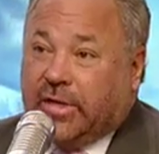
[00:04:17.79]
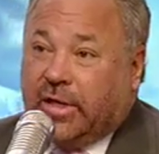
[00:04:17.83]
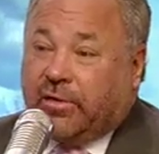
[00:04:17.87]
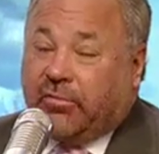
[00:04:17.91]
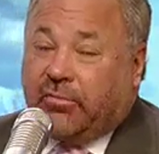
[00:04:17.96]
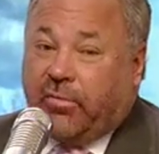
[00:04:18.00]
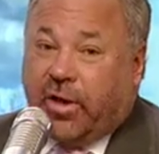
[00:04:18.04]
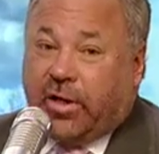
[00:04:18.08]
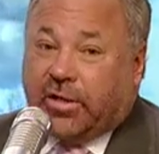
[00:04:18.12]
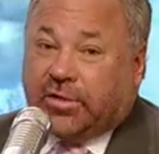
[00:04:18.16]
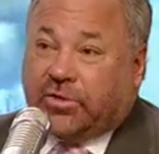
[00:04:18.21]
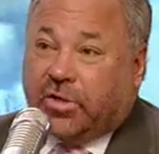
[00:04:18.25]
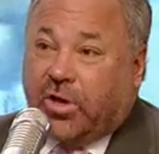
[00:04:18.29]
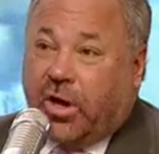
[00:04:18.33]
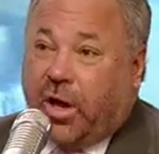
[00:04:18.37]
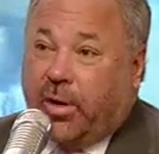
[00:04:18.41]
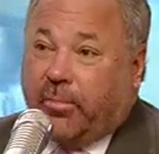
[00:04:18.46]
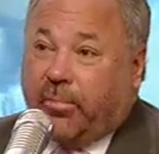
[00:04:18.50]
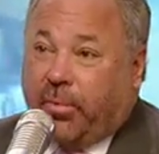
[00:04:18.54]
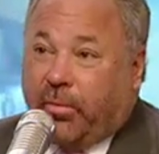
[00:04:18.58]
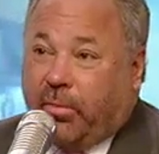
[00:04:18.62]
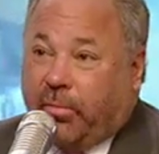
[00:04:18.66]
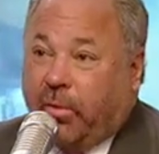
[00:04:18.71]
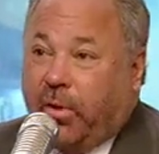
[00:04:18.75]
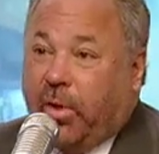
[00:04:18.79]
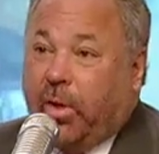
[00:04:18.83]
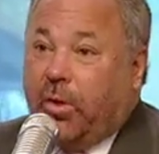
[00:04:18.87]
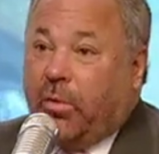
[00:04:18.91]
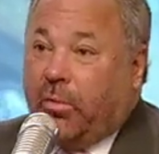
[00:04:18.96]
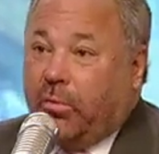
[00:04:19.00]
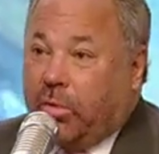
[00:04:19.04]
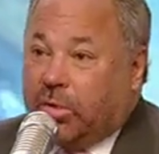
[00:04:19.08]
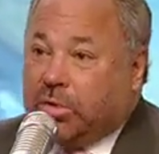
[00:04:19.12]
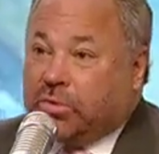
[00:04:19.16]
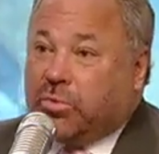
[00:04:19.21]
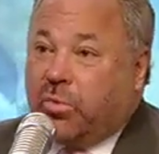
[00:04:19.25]
and Greg Scarpa
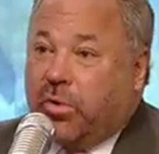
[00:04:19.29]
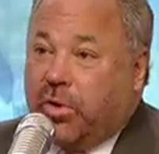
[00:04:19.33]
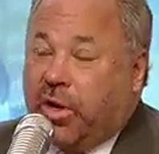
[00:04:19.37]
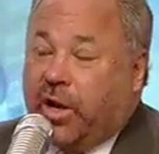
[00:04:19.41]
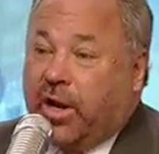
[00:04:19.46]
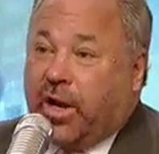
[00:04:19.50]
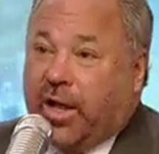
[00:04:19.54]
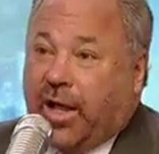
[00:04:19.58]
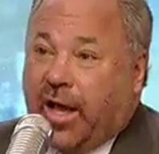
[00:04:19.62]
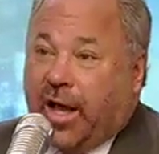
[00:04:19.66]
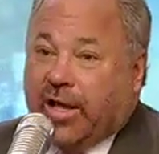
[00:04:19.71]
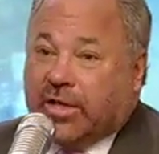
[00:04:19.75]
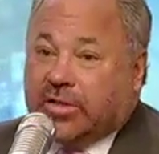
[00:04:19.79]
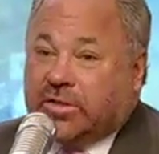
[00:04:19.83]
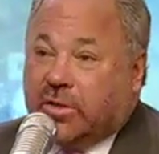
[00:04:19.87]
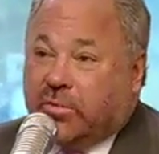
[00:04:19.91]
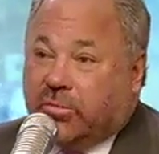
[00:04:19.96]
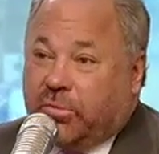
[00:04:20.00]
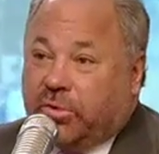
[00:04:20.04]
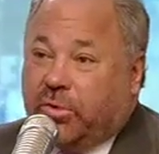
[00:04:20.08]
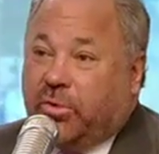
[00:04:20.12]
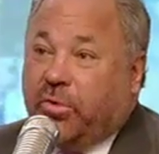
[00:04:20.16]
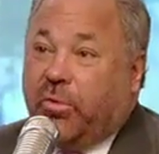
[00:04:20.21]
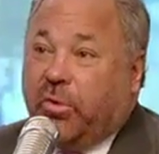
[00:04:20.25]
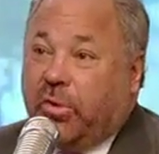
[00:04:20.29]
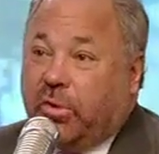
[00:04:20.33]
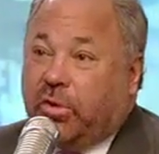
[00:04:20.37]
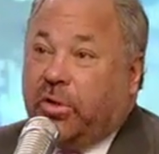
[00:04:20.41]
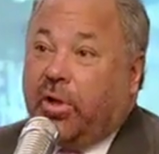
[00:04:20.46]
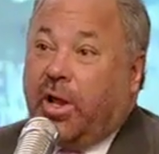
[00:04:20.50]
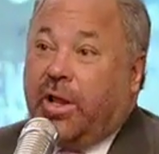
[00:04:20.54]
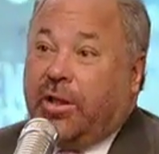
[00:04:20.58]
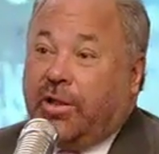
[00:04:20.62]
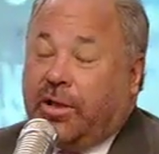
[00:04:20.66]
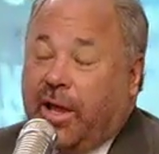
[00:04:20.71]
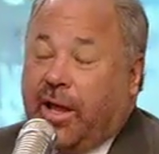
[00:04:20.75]
was one of the guys that were doing a
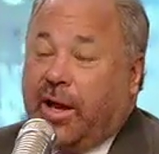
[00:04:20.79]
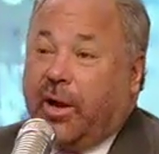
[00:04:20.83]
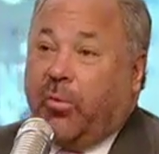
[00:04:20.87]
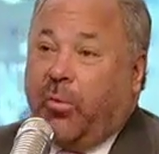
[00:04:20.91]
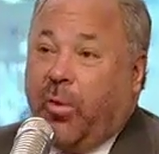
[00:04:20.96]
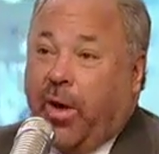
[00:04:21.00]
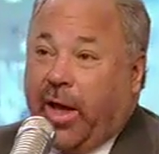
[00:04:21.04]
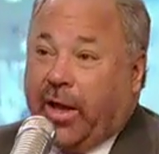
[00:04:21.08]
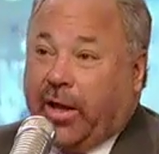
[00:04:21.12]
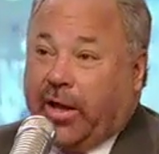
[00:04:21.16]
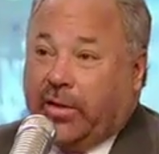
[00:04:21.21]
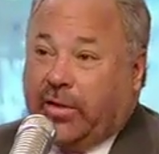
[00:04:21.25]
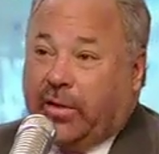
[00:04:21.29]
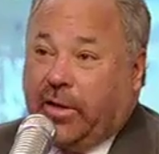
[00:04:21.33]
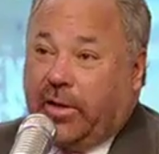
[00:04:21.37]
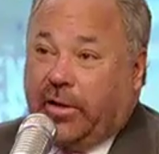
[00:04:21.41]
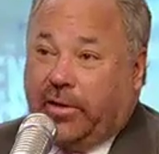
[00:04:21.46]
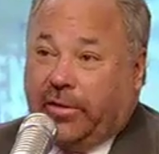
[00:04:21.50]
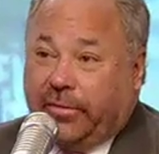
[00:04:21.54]
lot of whack-a-tate.